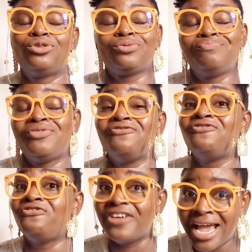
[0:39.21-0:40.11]
to be
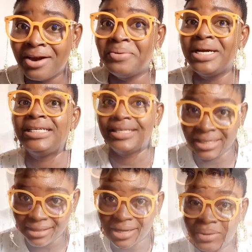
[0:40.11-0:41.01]
very
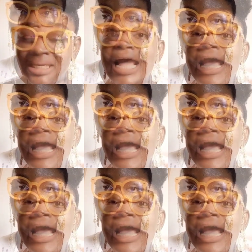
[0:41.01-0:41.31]
detailed.